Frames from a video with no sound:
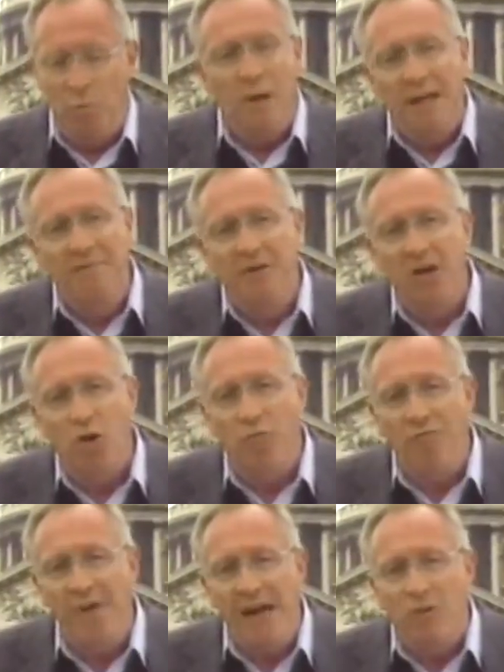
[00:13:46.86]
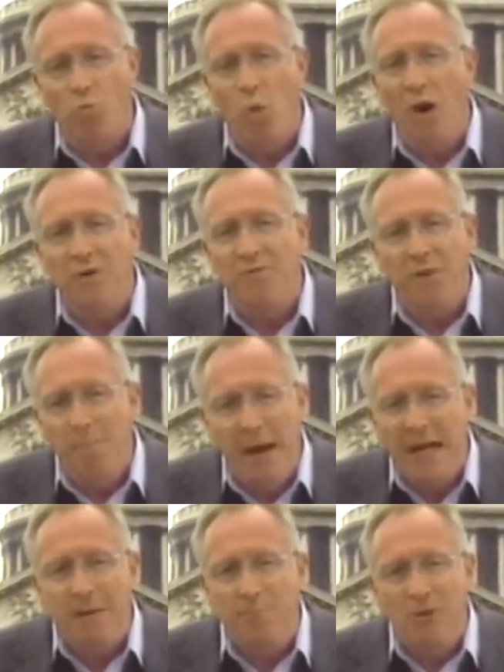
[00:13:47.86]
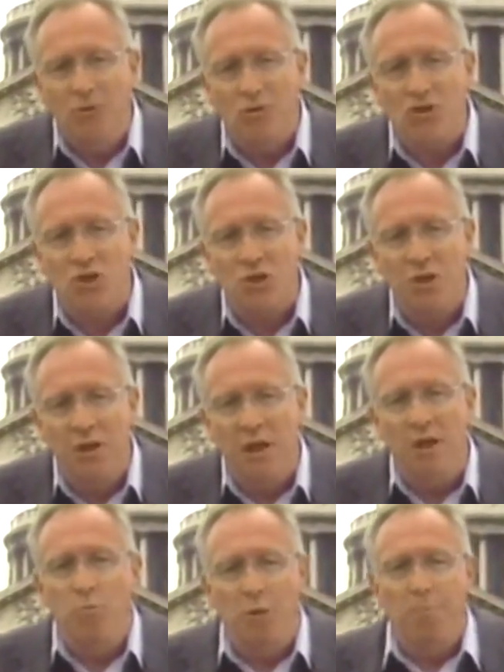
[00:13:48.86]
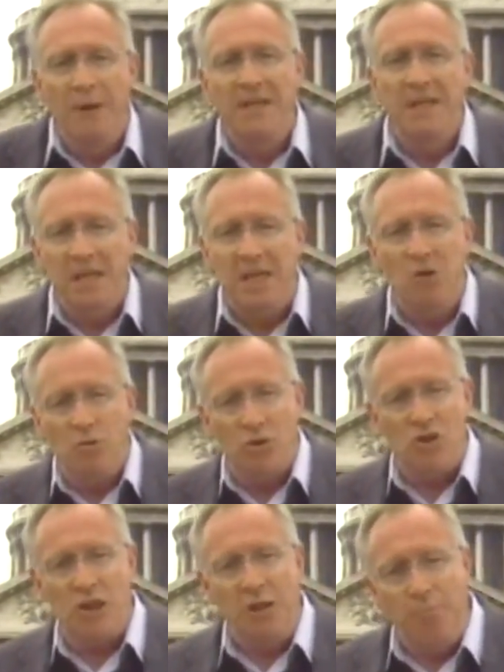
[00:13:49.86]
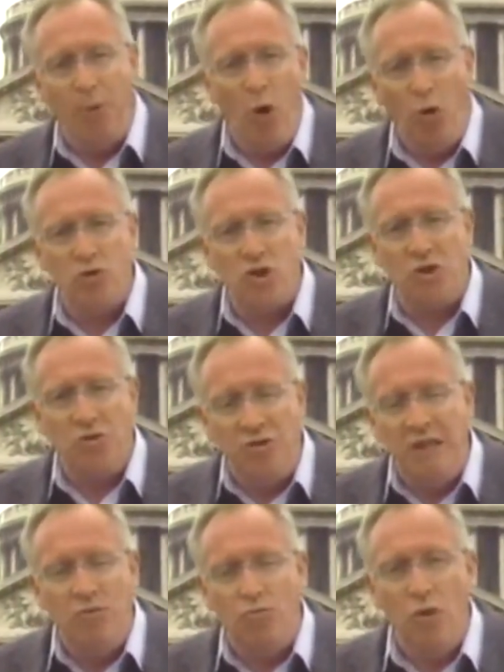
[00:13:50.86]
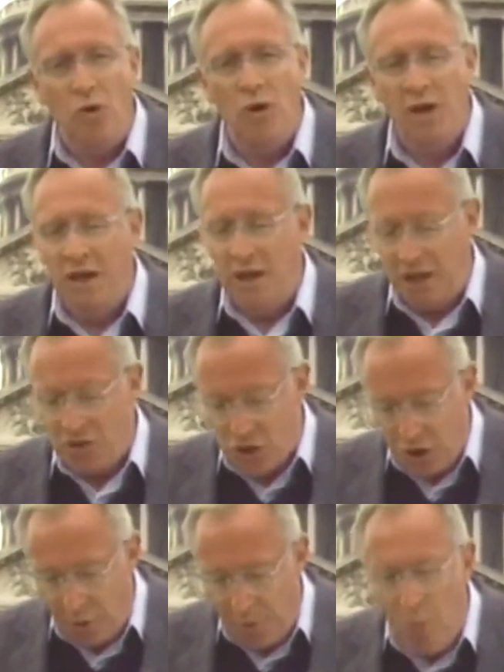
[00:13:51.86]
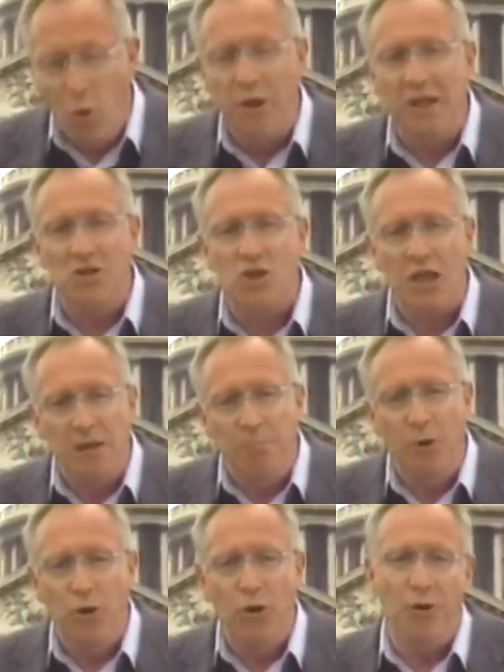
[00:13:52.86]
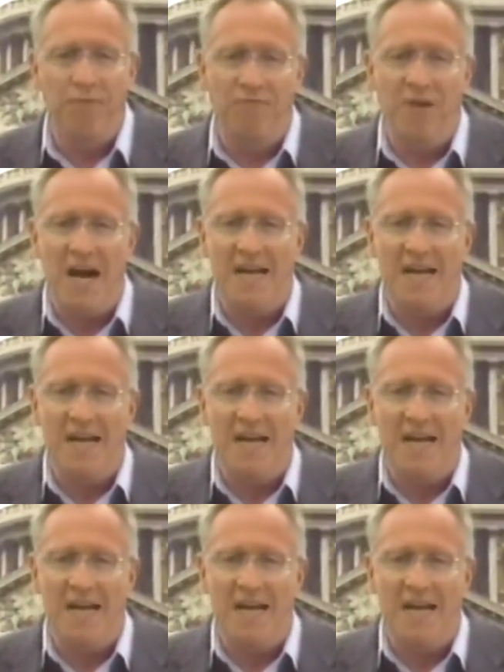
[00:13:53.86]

and whenever he could find one of the Bibles, he would bring it here to St. Paul's Cathedral and ceremoniously put it on